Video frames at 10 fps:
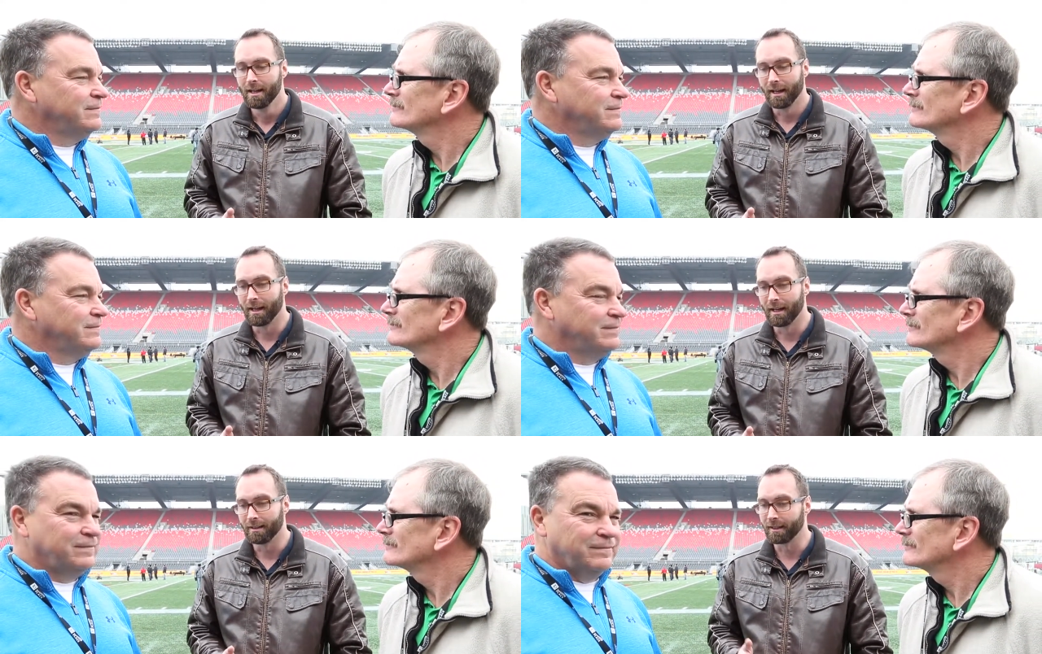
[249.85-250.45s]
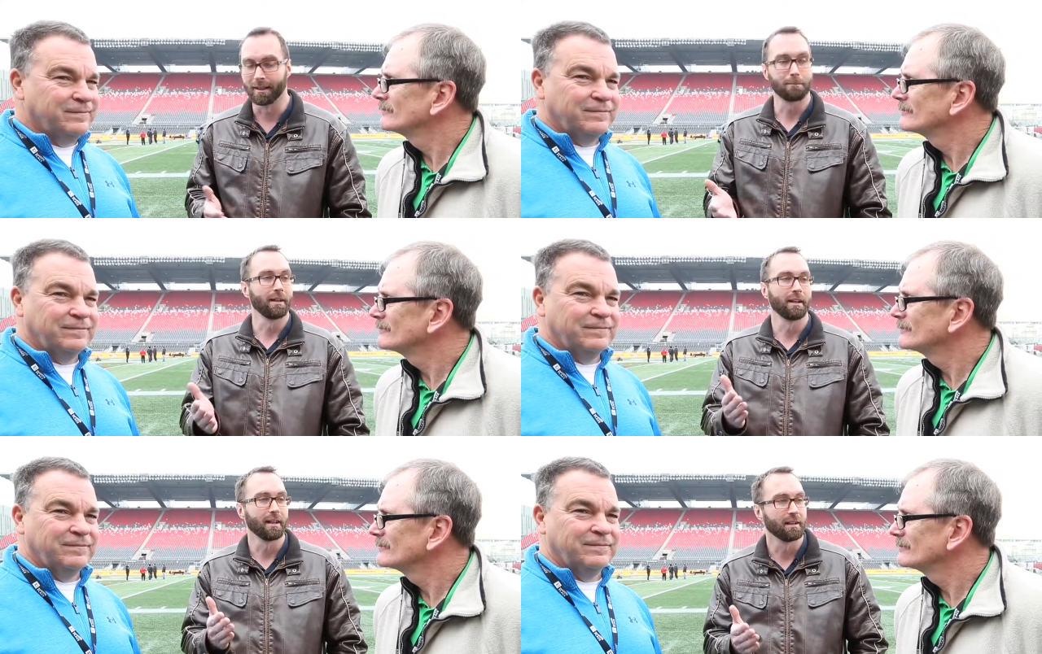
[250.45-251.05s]
Speaker 1: Uh, and then they played
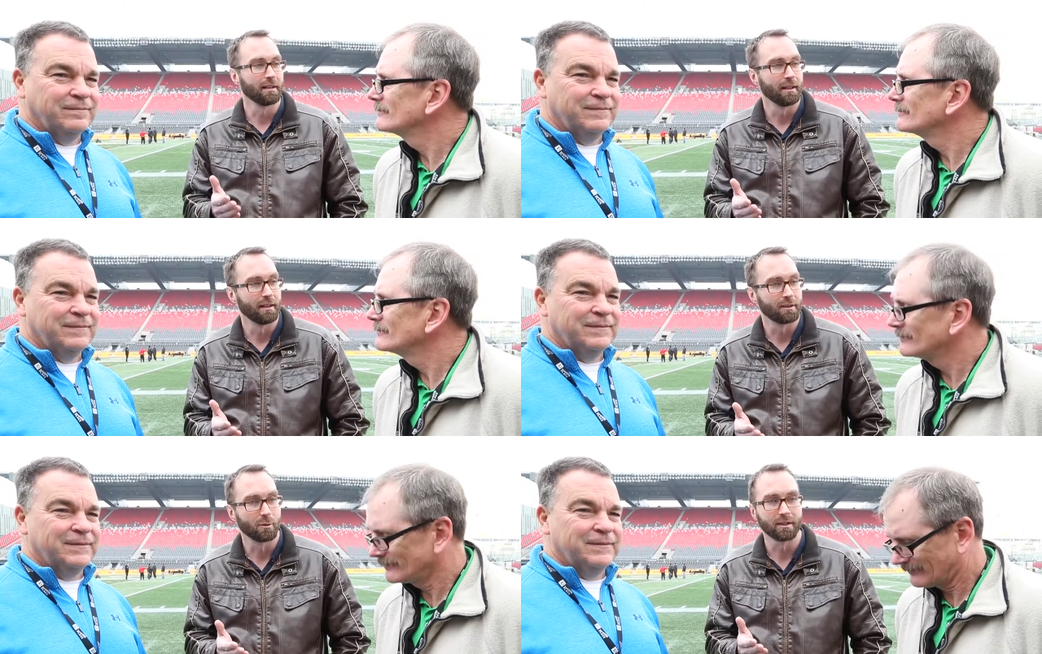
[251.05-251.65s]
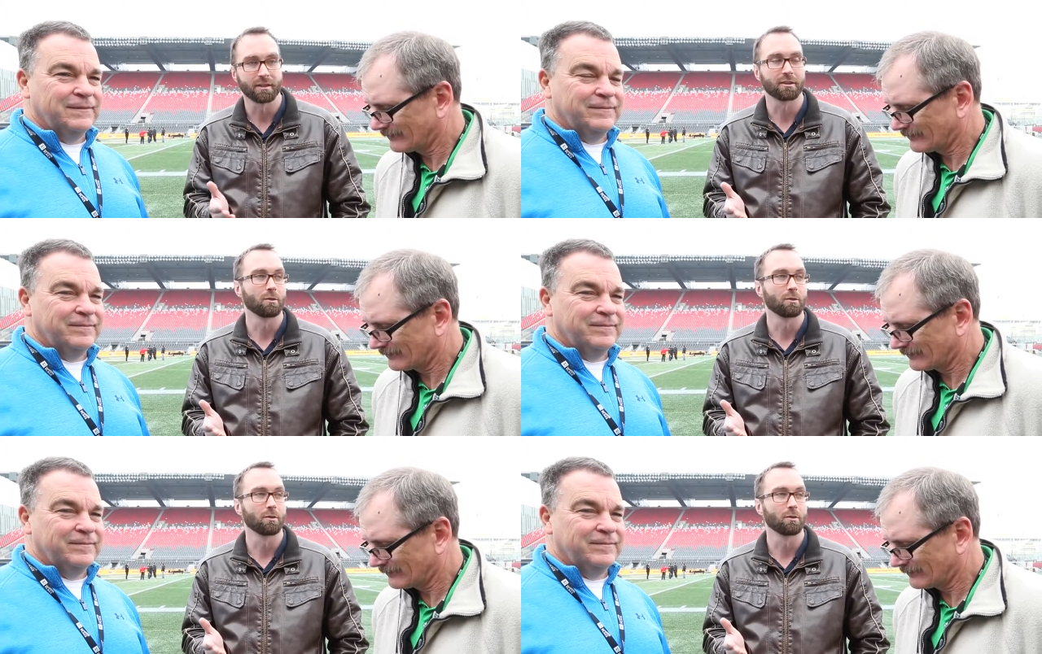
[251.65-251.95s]
again, 26-23